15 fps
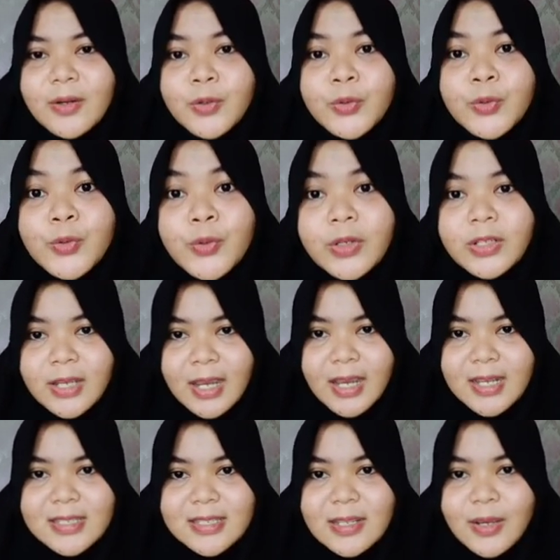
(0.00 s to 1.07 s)
kulkas,
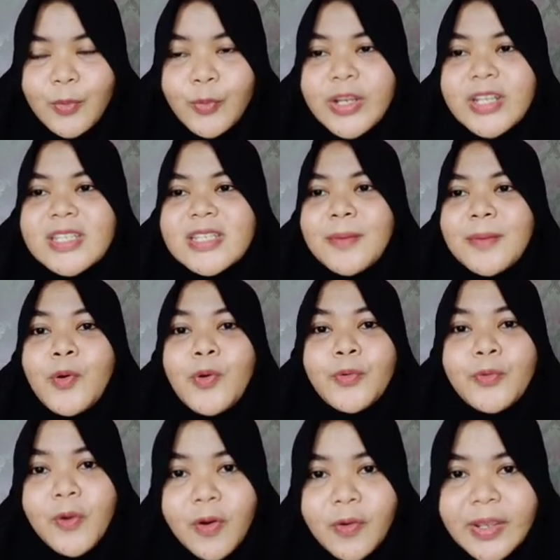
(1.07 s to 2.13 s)
which
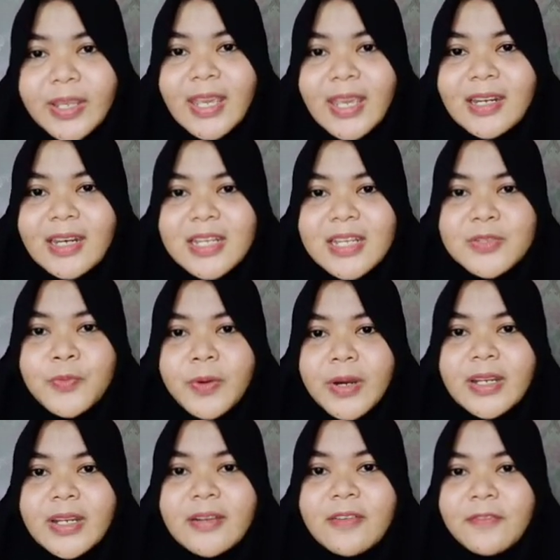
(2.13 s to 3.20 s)
borrowing English word
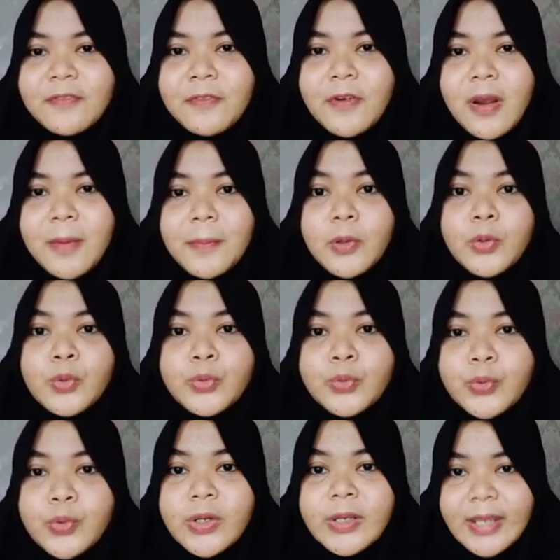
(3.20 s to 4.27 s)
from
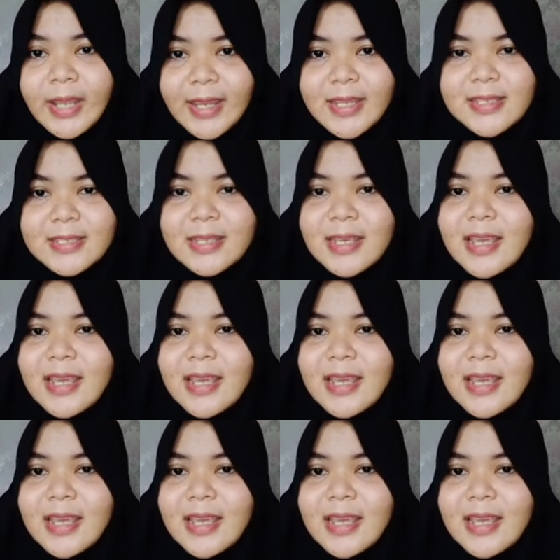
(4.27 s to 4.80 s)
cool case.